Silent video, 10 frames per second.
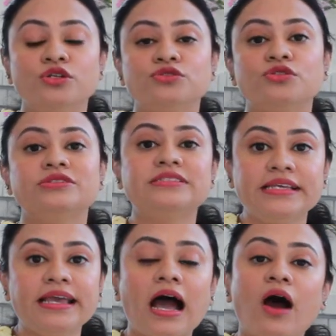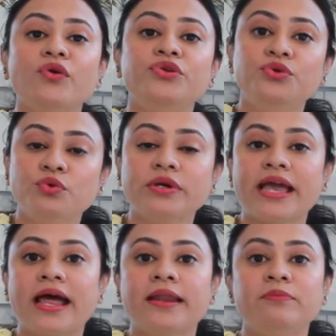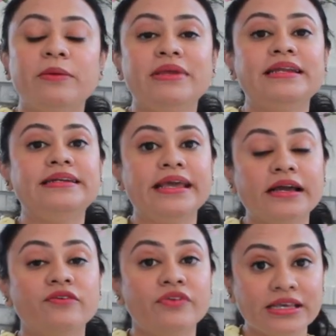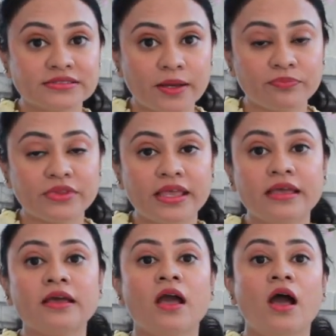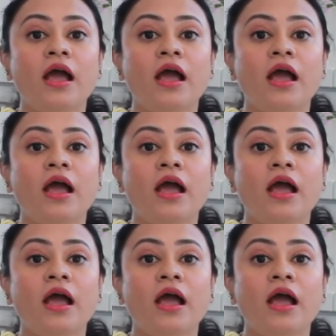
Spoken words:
So see how you can maybe take away something